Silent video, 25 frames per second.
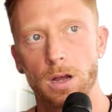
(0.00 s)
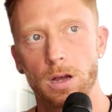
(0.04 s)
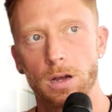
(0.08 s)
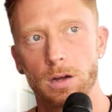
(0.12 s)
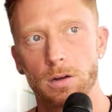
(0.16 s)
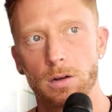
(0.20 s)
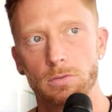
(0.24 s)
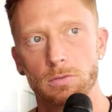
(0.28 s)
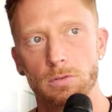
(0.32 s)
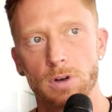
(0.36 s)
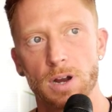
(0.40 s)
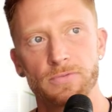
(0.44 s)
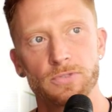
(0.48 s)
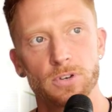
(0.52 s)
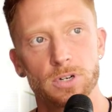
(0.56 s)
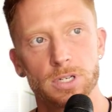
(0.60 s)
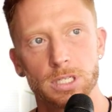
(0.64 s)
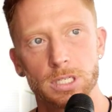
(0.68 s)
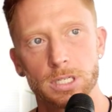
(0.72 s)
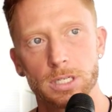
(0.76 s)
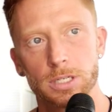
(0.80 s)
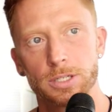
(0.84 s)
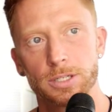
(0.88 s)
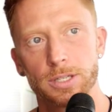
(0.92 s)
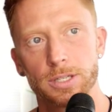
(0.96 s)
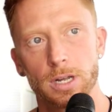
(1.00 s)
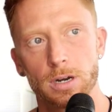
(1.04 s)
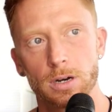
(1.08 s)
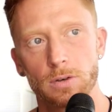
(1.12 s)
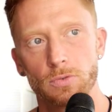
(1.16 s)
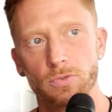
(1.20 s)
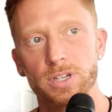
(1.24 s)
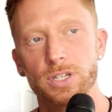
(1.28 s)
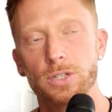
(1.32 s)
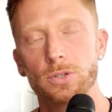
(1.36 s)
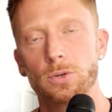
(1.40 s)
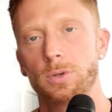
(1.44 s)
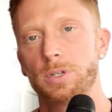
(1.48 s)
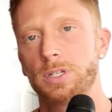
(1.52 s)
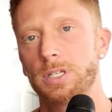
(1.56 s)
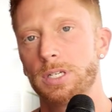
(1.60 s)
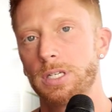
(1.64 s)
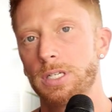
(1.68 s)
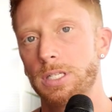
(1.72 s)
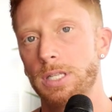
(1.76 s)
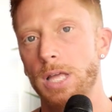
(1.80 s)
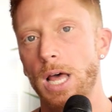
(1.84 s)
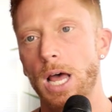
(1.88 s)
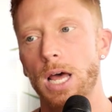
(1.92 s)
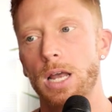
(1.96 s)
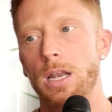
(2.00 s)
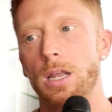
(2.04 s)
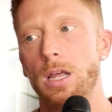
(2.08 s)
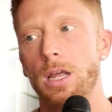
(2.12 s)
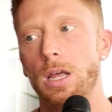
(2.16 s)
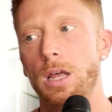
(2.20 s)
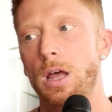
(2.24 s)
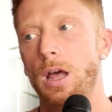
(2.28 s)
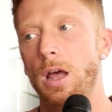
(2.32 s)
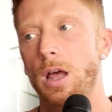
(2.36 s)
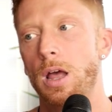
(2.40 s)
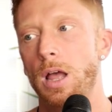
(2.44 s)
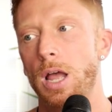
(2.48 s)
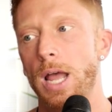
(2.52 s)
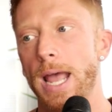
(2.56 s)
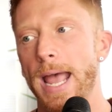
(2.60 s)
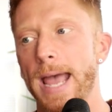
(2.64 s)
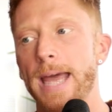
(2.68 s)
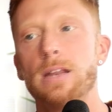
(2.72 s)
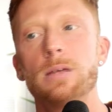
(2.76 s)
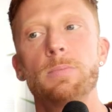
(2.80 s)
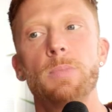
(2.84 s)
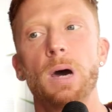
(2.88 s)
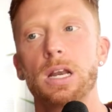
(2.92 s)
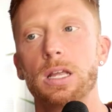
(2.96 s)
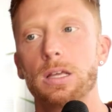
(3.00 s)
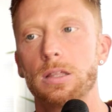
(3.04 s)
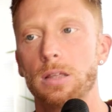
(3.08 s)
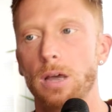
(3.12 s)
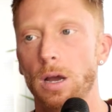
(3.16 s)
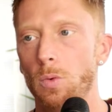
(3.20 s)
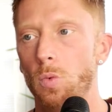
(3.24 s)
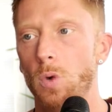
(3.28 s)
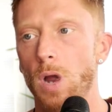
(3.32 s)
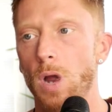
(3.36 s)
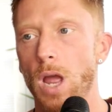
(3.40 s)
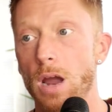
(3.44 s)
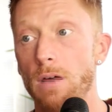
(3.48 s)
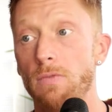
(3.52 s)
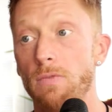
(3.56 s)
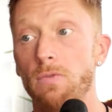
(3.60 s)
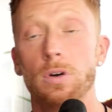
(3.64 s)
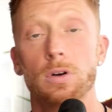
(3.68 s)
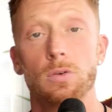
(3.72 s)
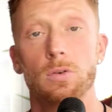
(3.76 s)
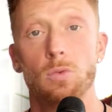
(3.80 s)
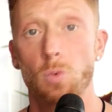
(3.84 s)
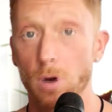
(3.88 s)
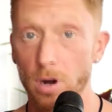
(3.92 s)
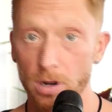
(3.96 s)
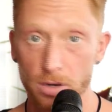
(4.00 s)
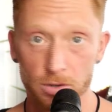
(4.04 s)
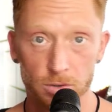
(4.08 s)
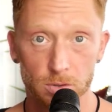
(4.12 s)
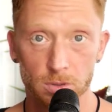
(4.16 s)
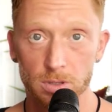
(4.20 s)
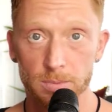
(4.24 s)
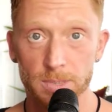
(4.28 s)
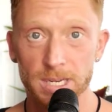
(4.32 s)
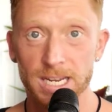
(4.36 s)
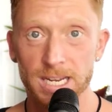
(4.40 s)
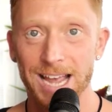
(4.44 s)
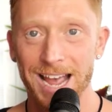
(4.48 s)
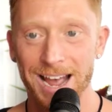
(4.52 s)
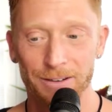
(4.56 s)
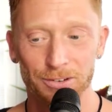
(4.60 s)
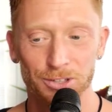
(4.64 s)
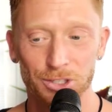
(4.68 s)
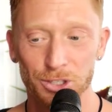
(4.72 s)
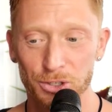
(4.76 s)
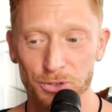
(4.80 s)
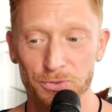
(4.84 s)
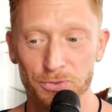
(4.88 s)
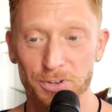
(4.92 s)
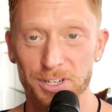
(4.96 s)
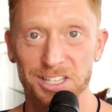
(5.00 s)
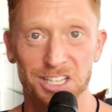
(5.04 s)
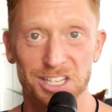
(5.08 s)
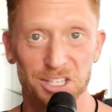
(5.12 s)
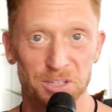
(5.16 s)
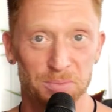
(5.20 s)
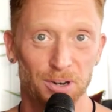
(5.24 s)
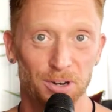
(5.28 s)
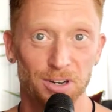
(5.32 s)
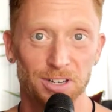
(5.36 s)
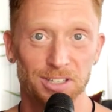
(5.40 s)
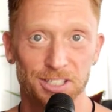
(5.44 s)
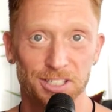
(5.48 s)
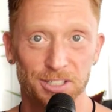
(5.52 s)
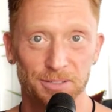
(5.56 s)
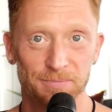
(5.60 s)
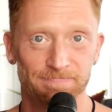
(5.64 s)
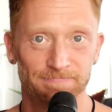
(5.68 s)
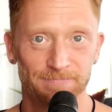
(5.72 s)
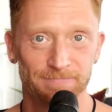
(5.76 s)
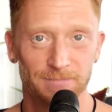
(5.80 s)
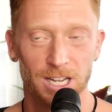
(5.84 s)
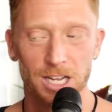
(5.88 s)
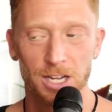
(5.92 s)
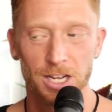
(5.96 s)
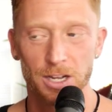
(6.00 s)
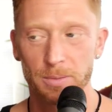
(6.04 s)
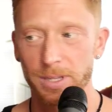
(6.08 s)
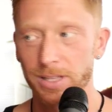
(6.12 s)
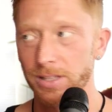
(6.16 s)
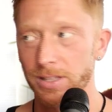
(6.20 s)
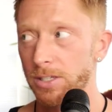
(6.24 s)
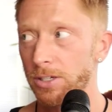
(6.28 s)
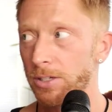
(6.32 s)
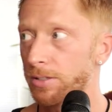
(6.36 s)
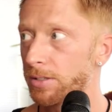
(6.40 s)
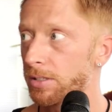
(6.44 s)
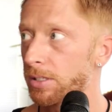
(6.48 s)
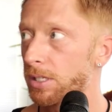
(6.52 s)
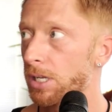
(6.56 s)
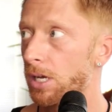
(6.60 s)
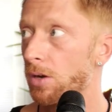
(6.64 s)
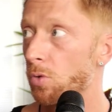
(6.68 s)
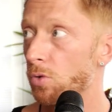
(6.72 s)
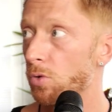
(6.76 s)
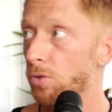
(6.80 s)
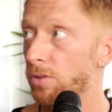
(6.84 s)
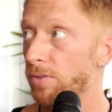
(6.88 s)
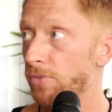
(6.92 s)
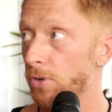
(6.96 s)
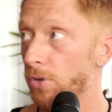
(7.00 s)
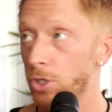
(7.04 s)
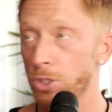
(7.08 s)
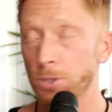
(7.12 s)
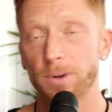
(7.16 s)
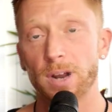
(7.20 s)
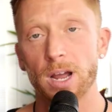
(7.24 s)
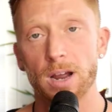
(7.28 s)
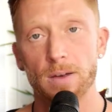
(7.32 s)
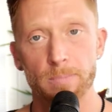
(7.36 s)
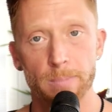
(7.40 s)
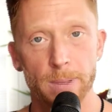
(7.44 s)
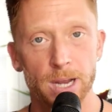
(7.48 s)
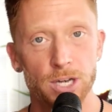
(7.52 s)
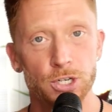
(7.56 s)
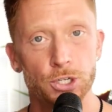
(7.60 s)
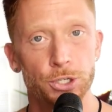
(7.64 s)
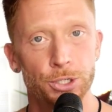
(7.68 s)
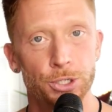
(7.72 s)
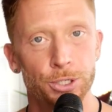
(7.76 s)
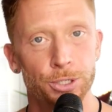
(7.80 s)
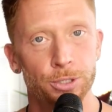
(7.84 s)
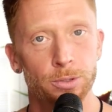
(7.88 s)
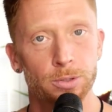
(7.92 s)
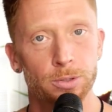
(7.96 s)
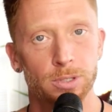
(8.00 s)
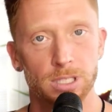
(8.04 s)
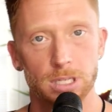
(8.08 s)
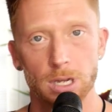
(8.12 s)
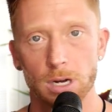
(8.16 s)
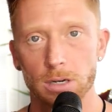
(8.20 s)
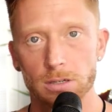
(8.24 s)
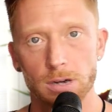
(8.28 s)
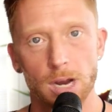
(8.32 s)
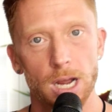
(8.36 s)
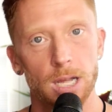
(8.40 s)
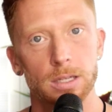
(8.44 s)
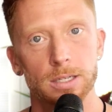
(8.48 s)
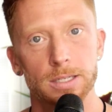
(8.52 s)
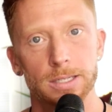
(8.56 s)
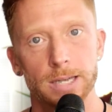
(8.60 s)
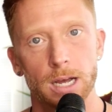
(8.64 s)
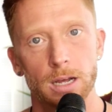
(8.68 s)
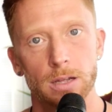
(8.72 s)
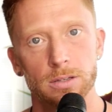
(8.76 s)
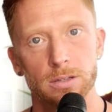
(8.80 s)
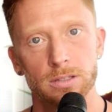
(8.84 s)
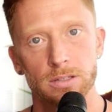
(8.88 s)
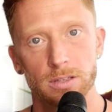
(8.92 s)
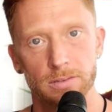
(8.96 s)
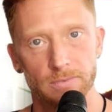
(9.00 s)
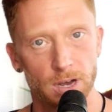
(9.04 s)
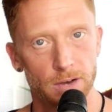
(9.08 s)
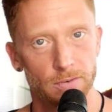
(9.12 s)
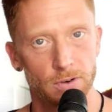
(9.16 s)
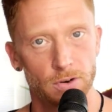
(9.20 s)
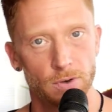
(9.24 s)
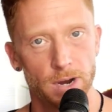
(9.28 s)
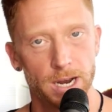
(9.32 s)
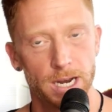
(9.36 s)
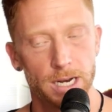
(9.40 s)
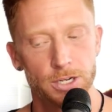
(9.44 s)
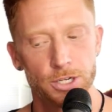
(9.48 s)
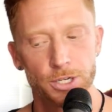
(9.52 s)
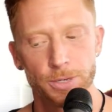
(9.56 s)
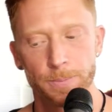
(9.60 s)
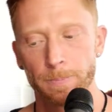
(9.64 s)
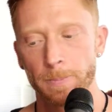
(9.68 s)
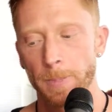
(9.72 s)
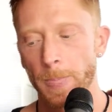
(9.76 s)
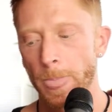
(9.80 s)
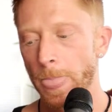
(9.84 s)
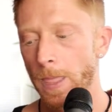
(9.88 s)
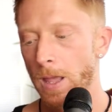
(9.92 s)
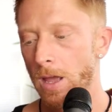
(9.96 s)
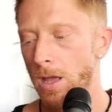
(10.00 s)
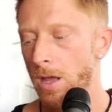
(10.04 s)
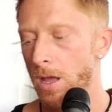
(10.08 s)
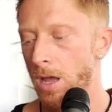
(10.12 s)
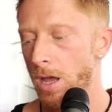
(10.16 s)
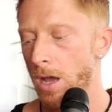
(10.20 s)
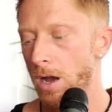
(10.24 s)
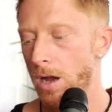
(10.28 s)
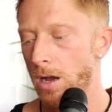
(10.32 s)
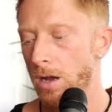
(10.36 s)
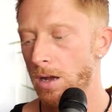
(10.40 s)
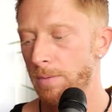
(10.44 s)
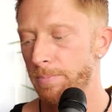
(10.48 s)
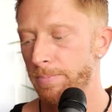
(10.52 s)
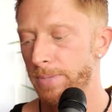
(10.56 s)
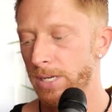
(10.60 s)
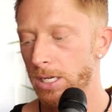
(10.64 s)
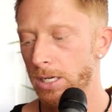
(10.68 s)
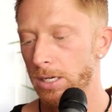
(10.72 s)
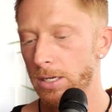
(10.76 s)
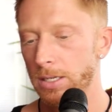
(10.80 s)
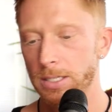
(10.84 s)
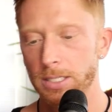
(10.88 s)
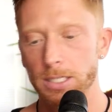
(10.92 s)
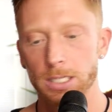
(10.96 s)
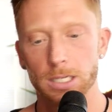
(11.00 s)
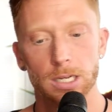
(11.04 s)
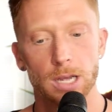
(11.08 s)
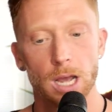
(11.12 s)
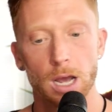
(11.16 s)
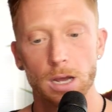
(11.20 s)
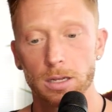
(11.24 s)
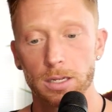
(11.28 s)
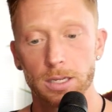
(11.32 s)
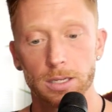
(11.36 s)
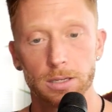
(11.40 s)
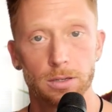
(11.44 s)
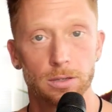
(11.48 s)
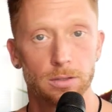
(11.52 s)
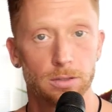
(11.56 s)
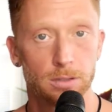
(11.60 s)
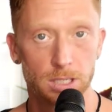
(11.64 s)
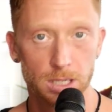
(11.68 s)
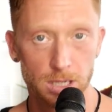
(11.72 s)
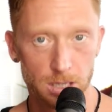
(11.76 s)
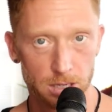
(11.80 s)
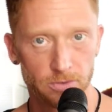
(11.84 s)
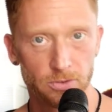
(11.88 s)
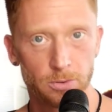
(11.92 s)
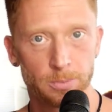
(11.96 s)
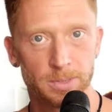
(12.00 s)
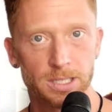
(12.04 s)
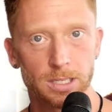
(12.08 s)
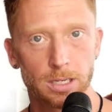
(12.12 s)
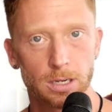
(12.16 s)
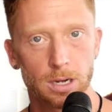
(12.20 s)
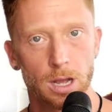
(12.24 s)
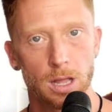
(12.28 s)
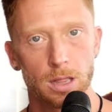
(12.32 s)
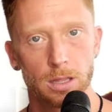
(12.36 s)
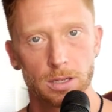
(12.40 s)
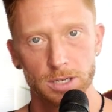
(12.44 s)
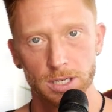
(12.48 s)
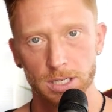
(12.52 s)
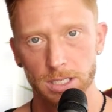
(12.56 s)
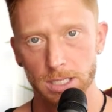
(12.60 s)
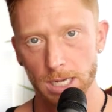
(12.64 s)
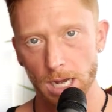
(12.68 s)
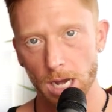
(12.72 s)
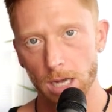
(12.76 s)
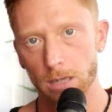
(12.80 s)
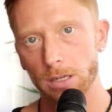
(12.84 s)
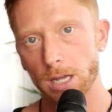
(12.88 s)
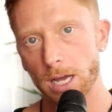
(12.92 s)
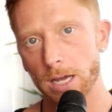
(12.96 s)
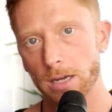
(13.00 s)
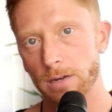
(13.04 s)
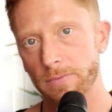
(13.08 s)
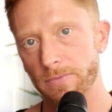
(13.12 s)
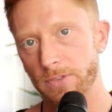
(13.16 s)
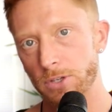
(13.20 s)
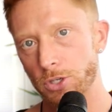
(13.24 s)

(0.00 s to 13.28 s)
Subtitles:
references, that are resources that anybody that ever works with me has to read these books. And they're the first one I mentioned to you is Dr. Alan Downs, The Velvet Rage, because he to hear from a psychologist the outline of the